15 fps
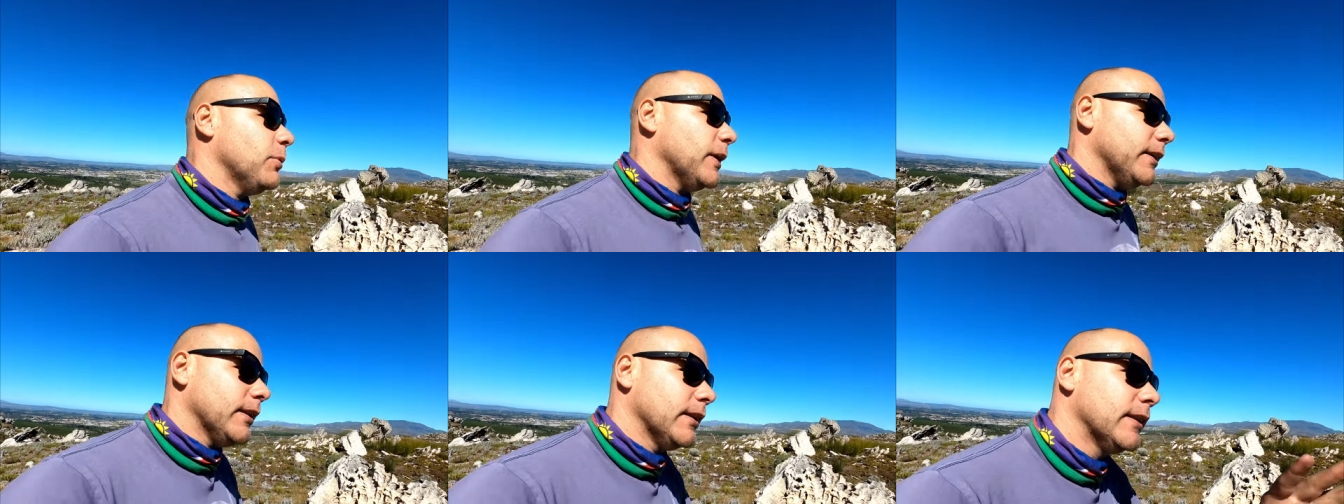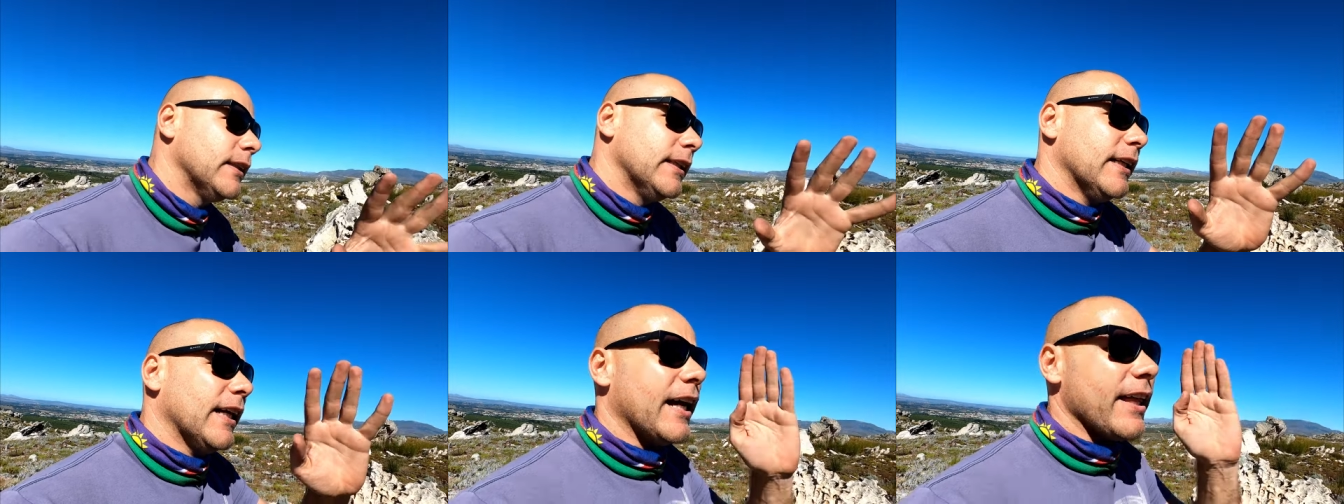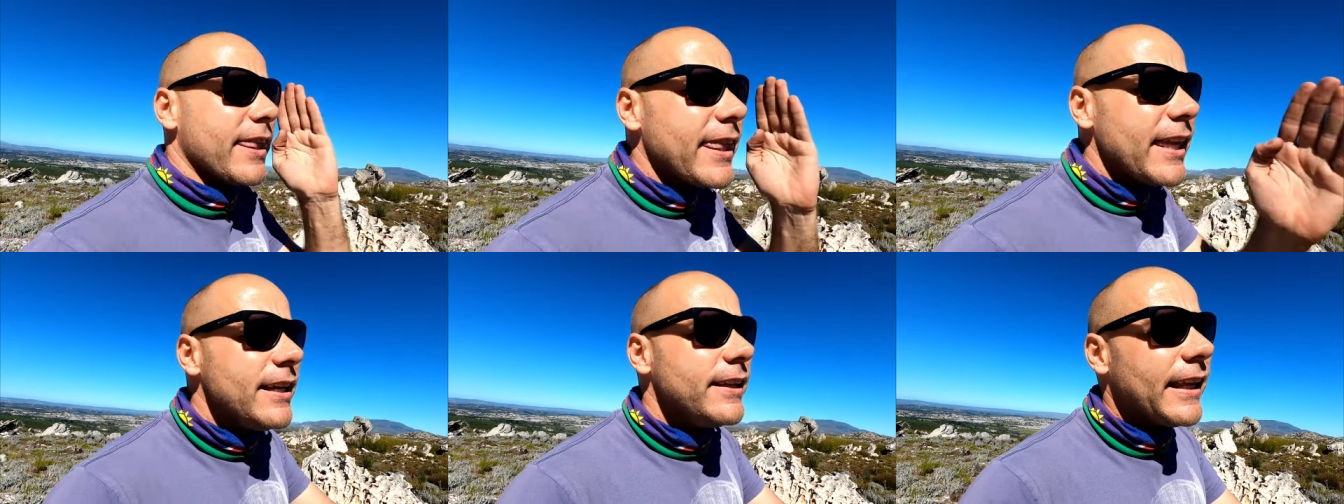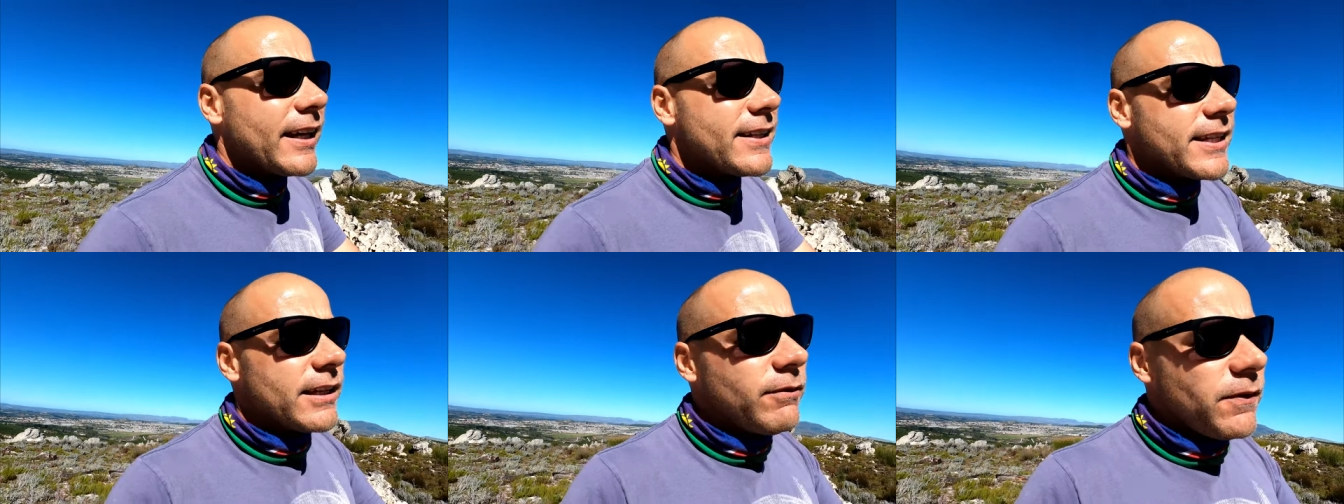But I think that
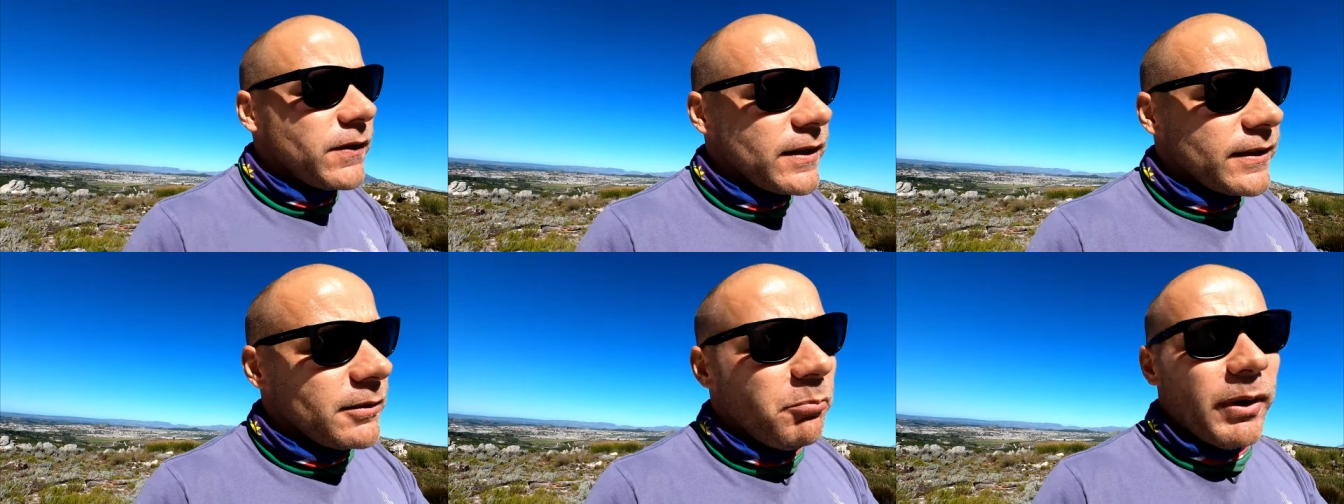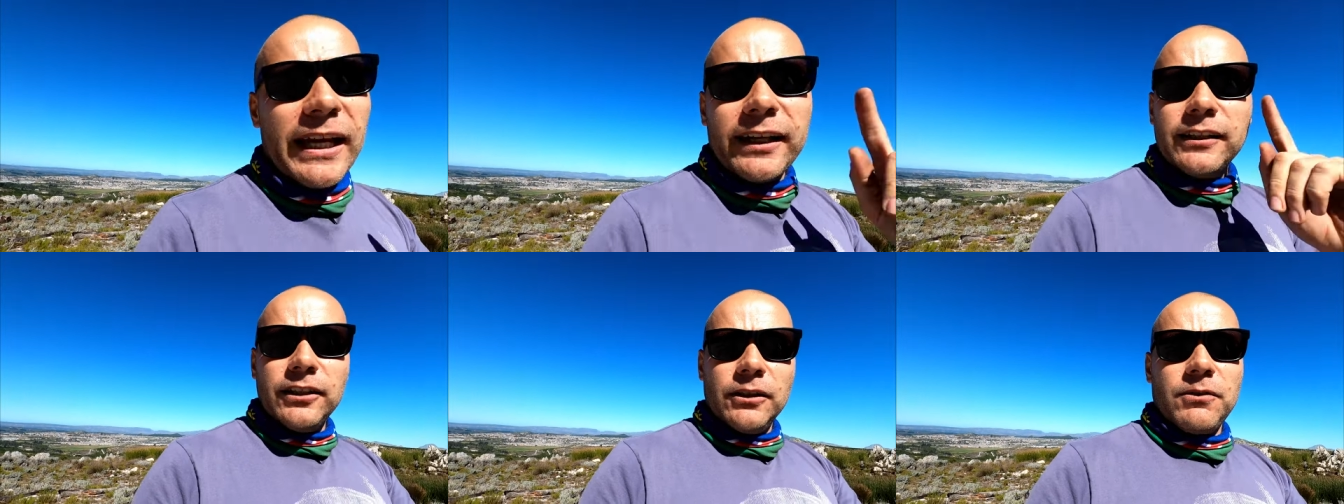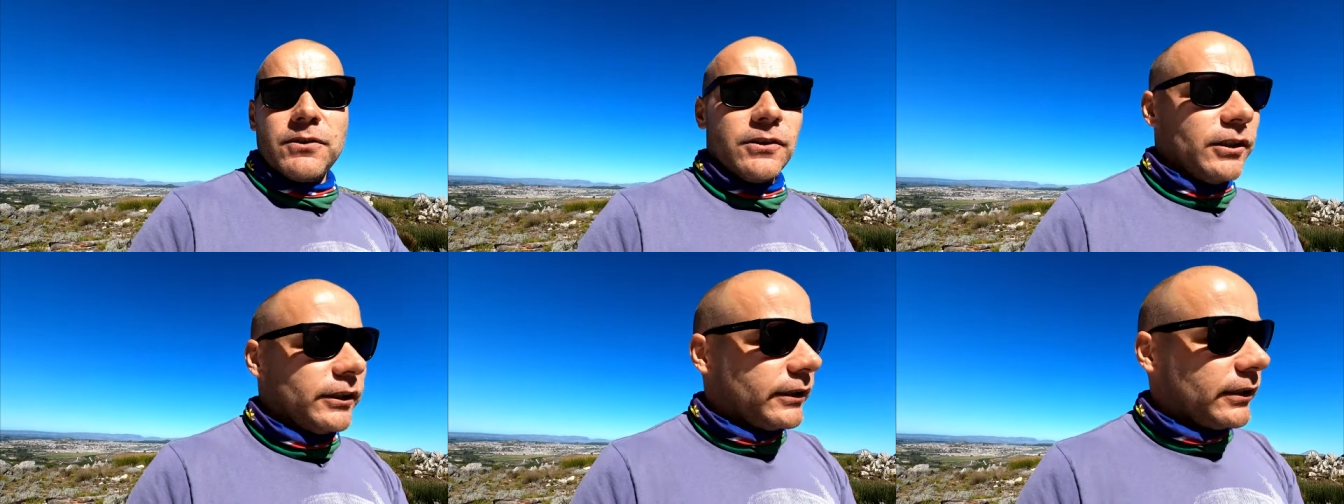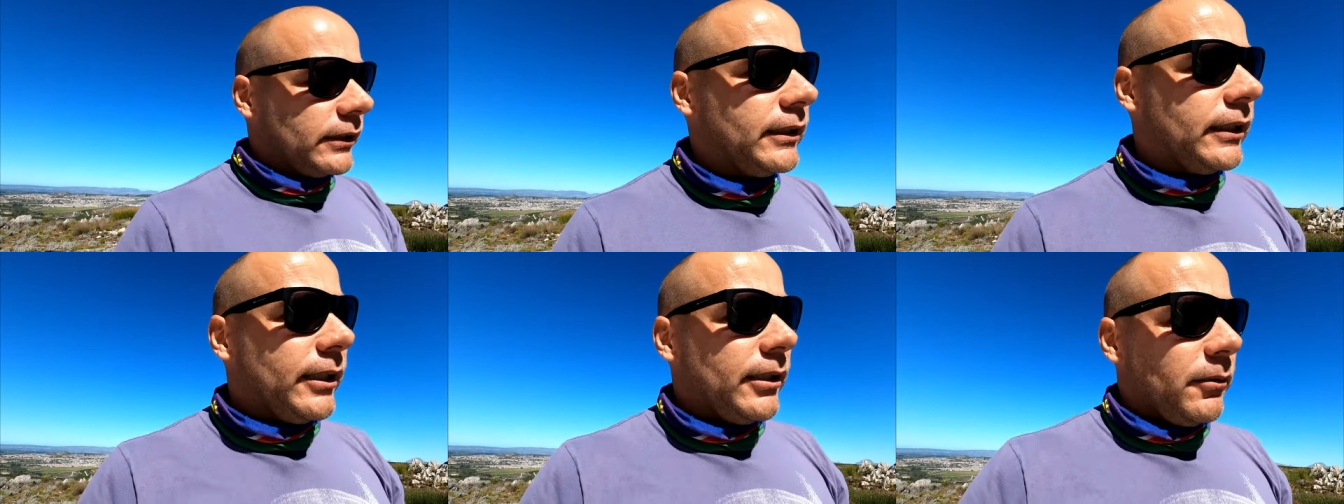is everything in the back. No, it's not.
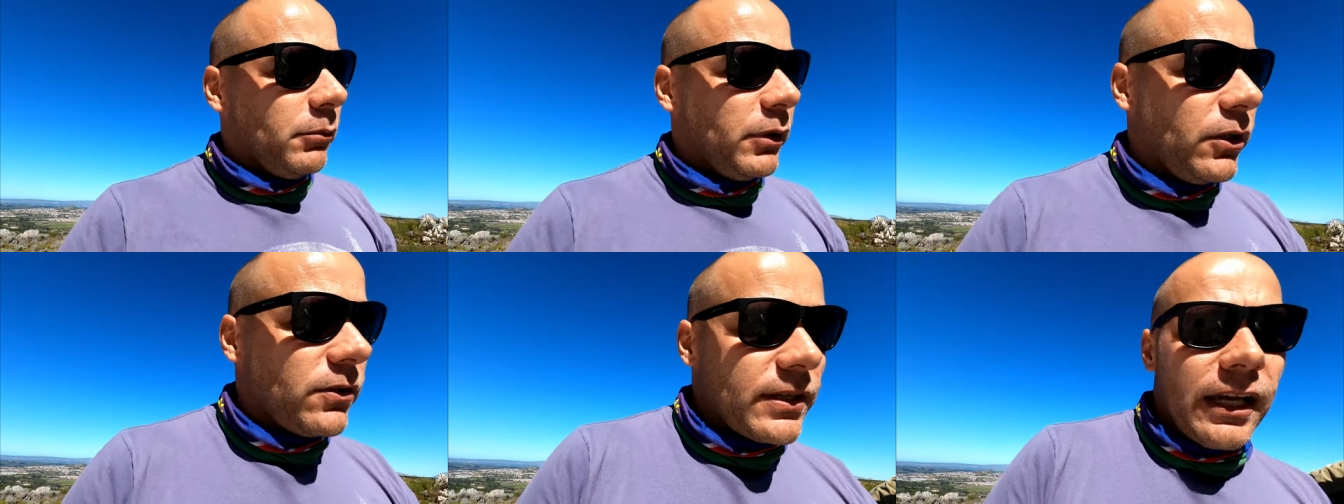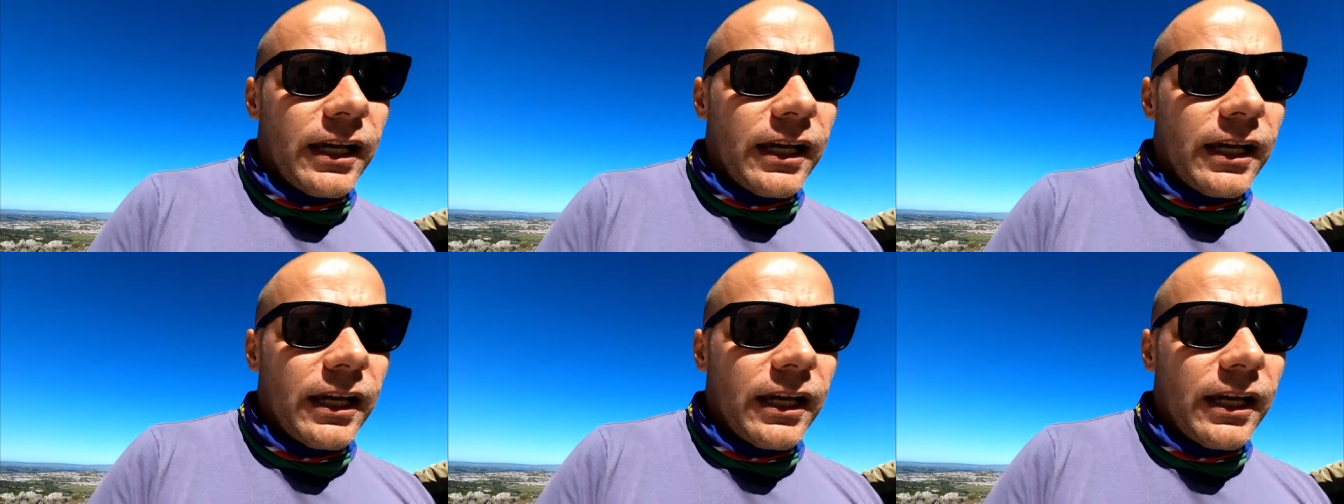Because